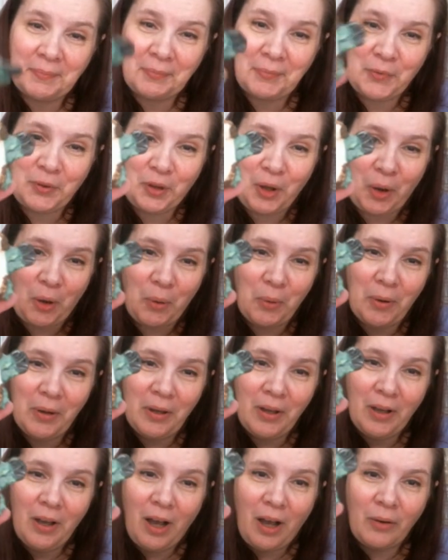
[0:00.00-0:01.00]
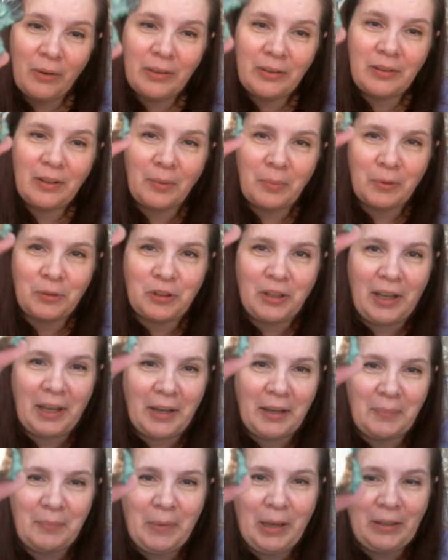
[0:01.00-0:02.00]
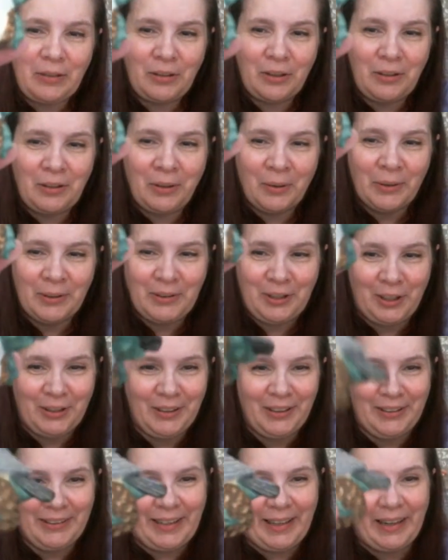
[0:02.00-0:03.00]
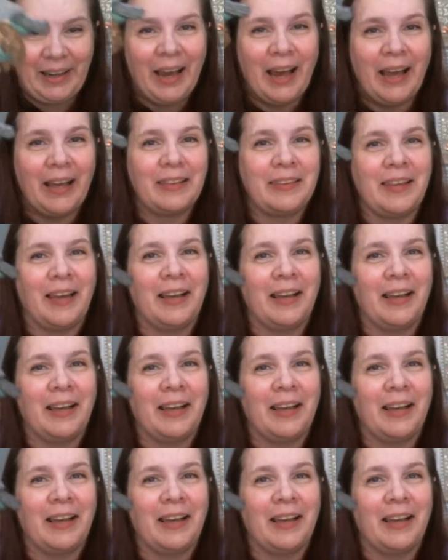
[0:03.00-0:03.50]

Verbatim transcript: so always double check make sure you know what you're looking at